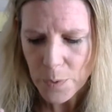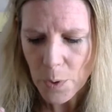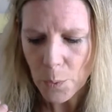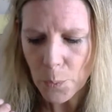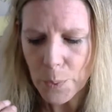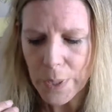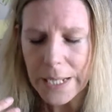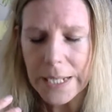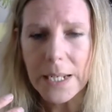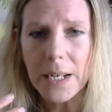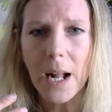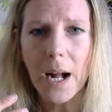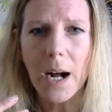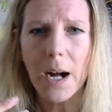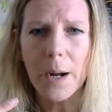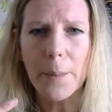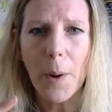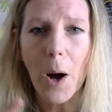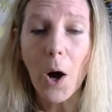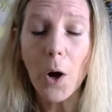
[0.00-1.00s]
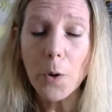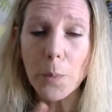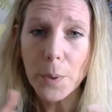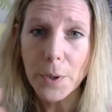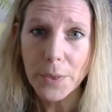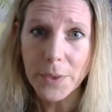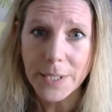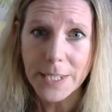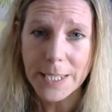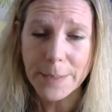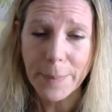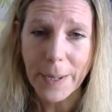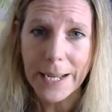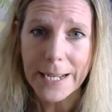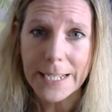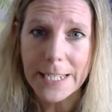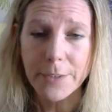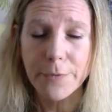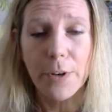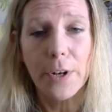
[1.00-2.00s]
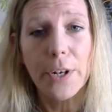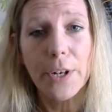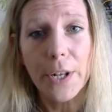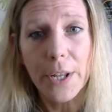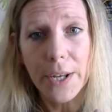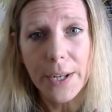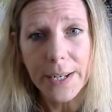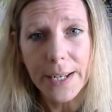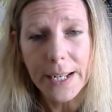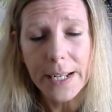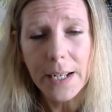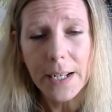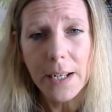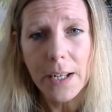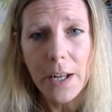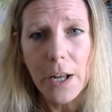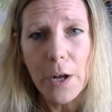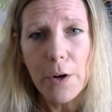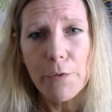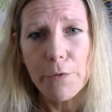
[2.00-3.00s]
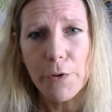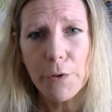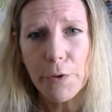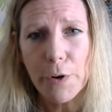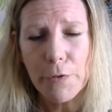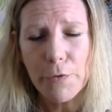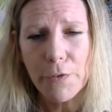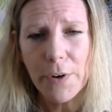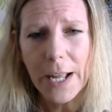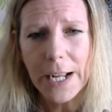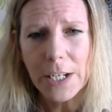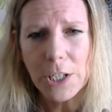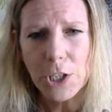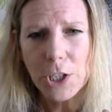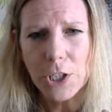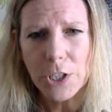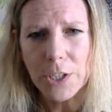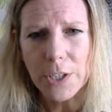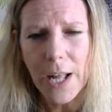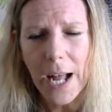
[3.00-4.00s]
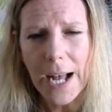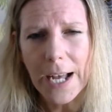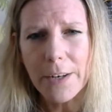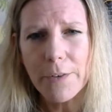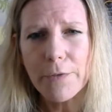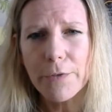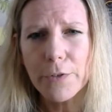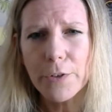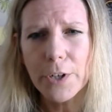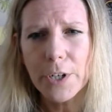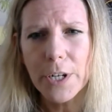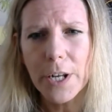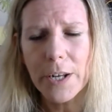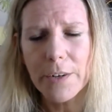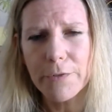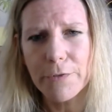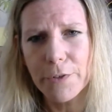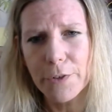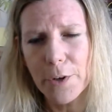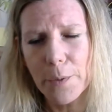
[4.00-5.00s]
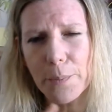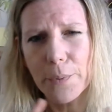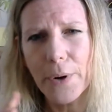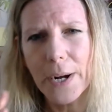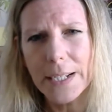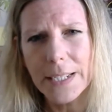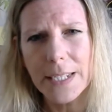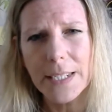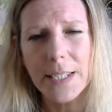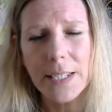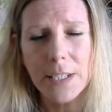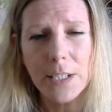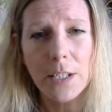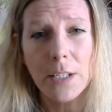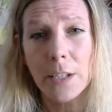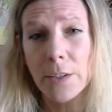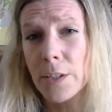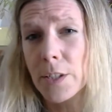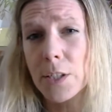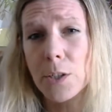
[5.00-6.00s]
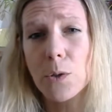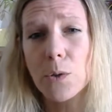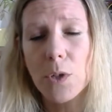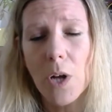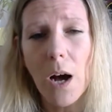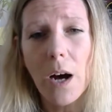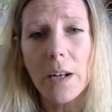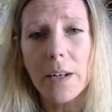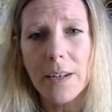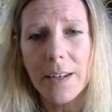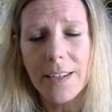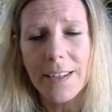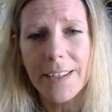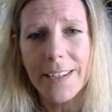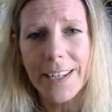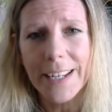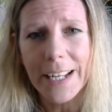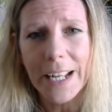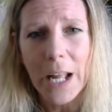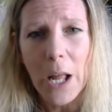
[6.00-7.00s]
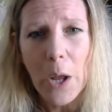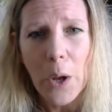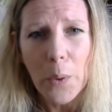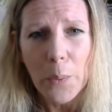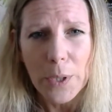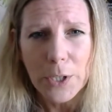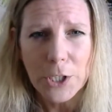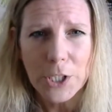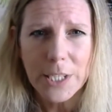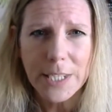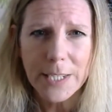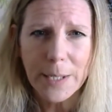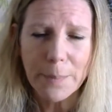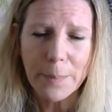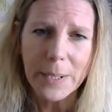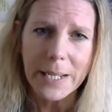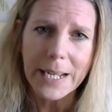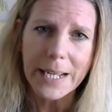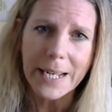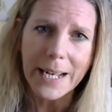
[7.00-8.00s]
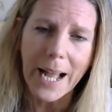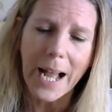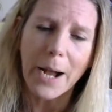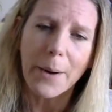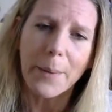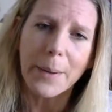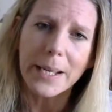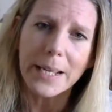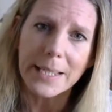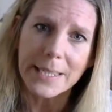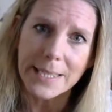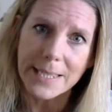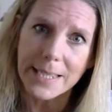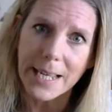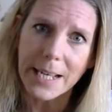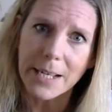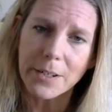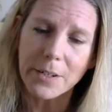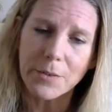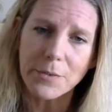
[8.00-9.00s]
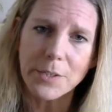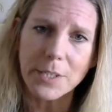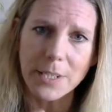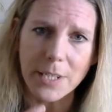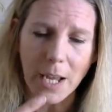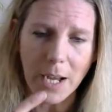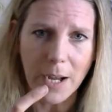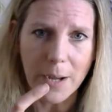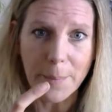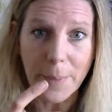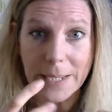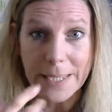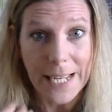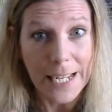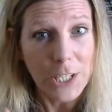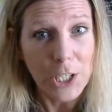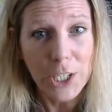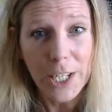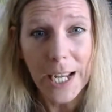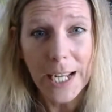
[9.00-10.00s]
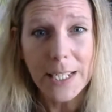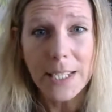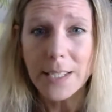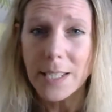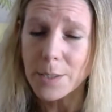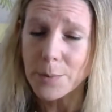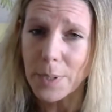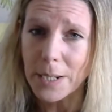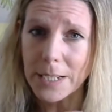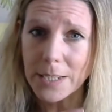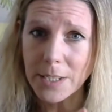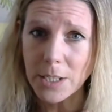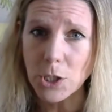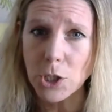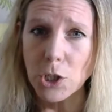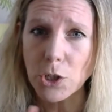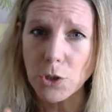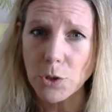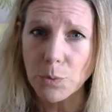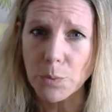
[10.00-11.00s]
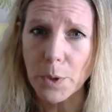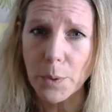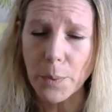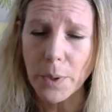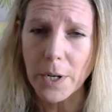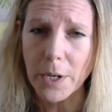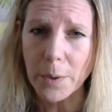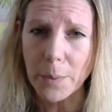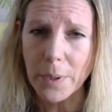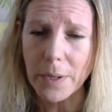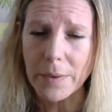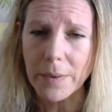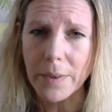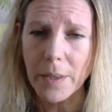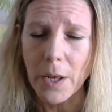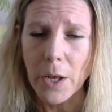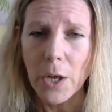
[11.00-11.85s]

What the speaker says: We can open the space for learning, for reflection, and for a practice that's called unlearning, which is simply allowing ourselves as educators, as well as the children we work with,